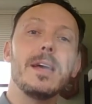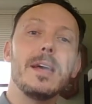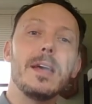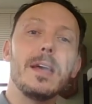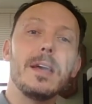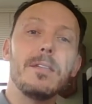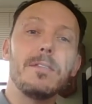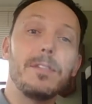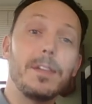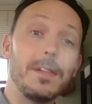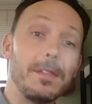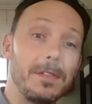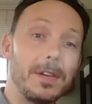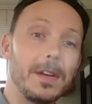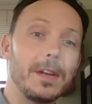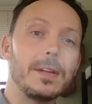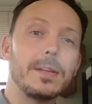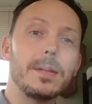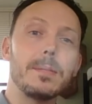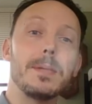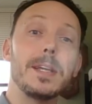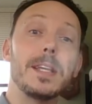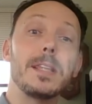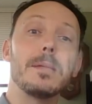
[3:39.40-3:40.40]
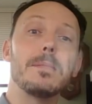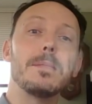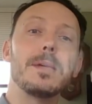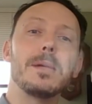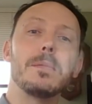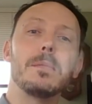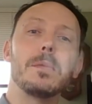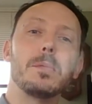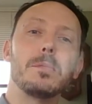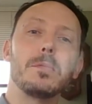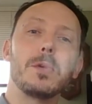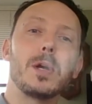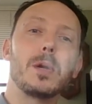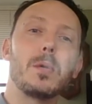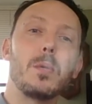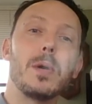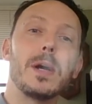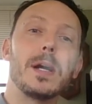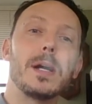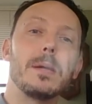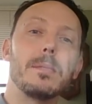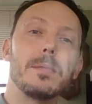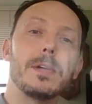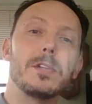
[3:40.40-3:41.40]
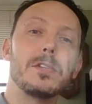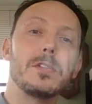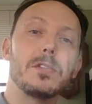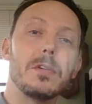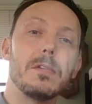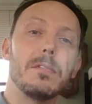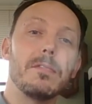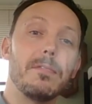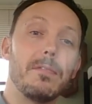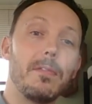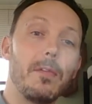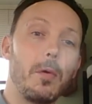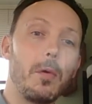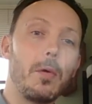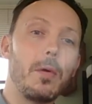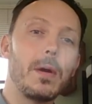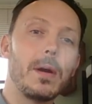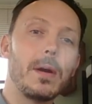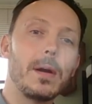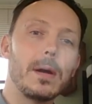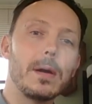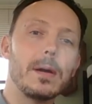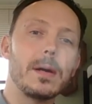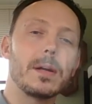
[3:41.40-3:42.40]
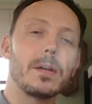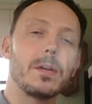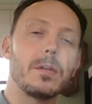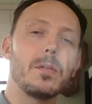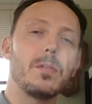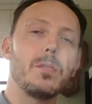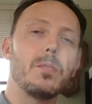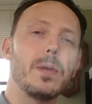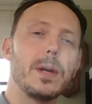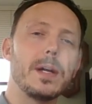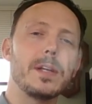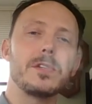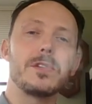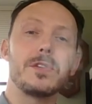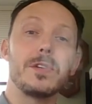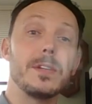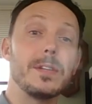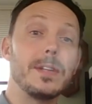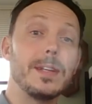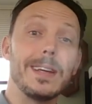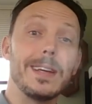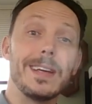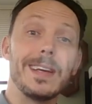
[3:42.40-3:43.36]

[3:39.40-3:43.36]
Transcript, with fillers: If you fail to meet the minimum requirements for a question.